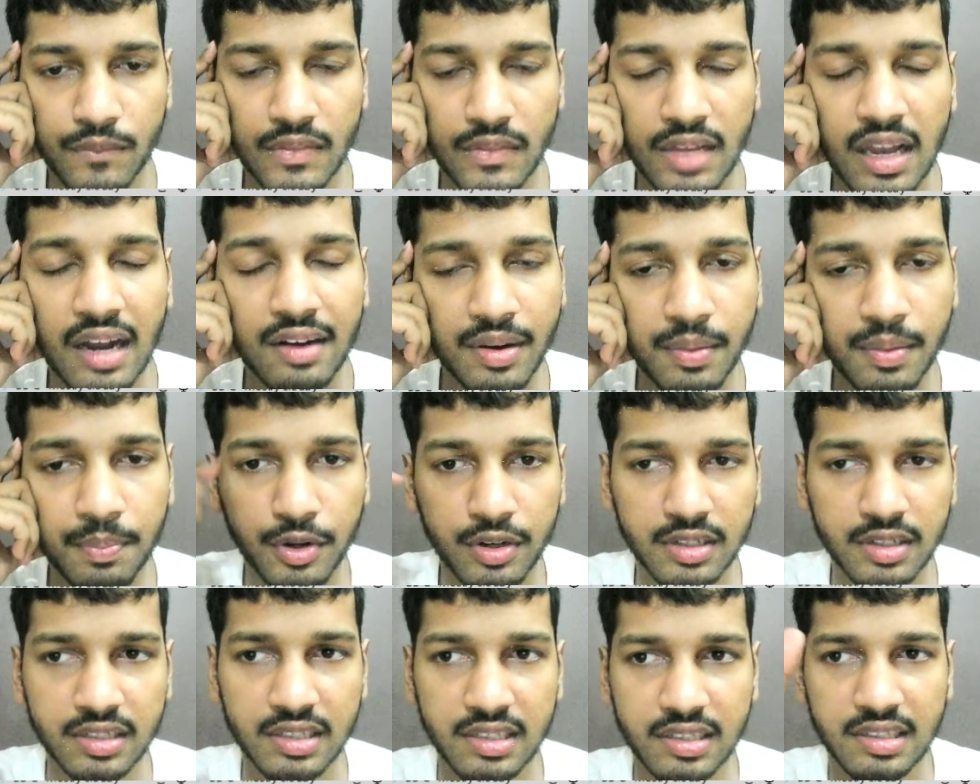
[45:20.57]
I will
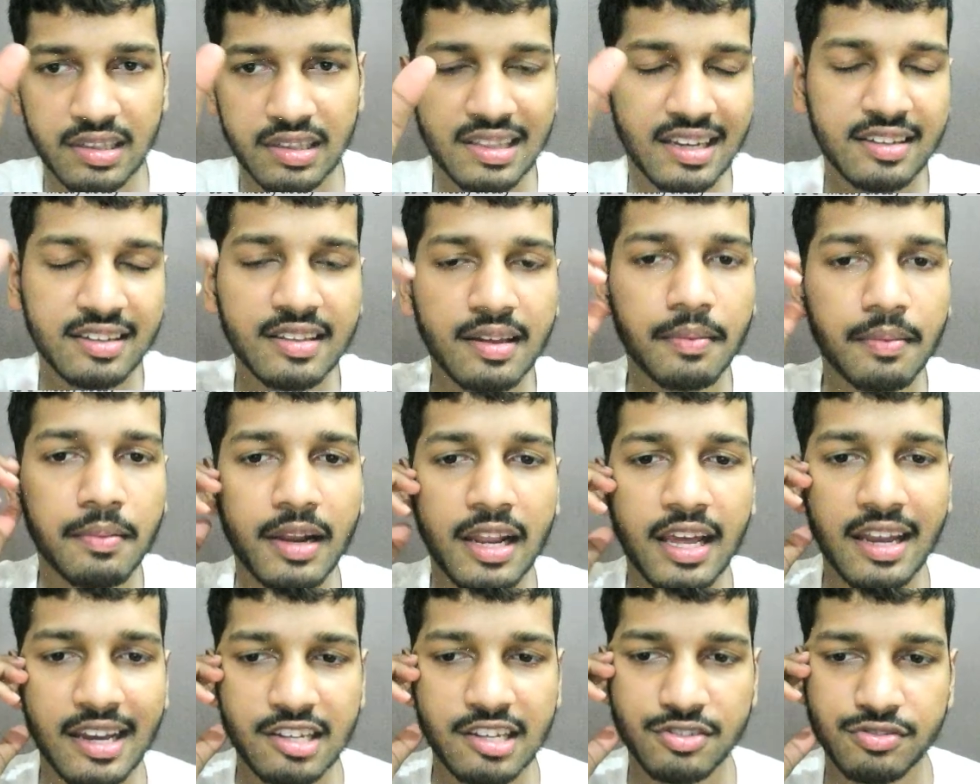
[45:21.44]
share the
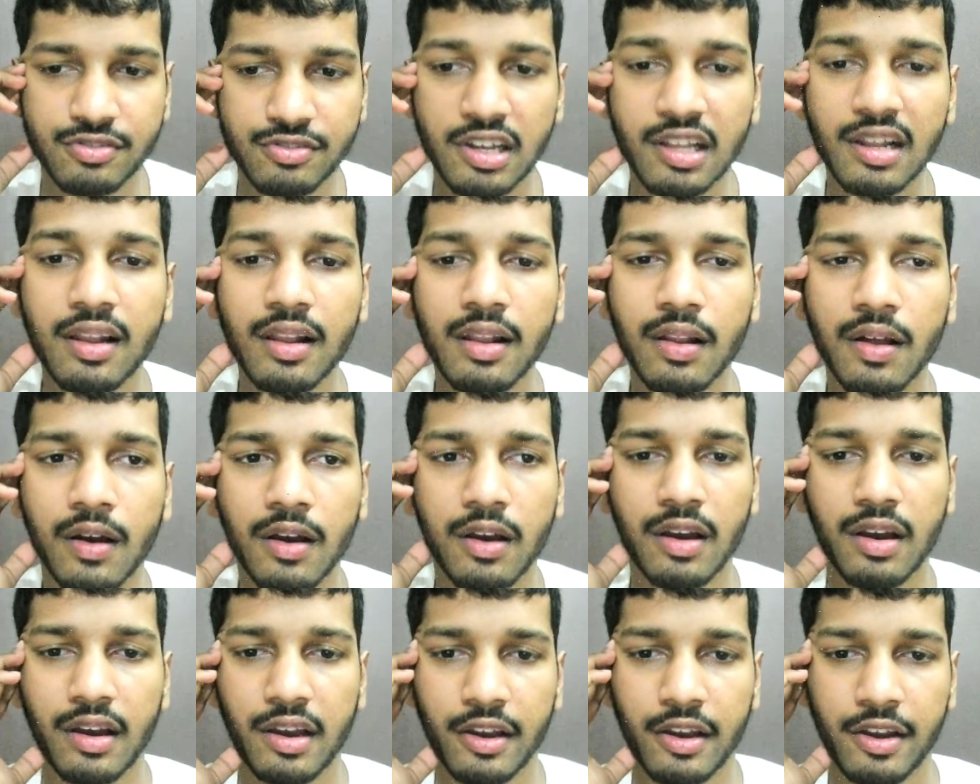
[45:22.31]
link as well
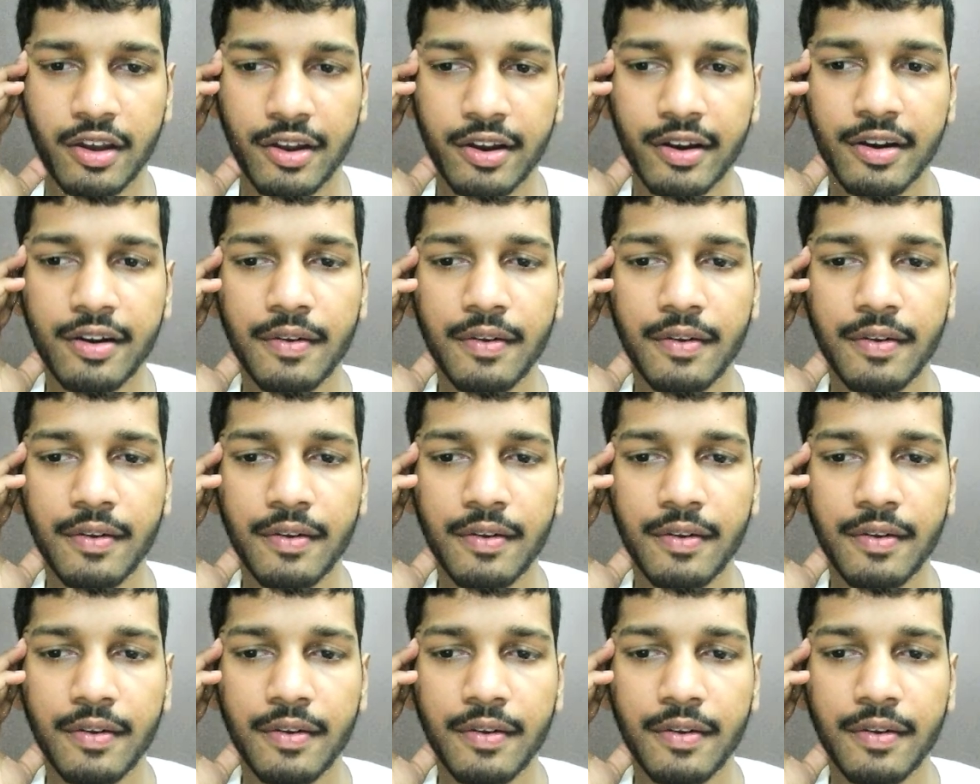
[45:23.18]
here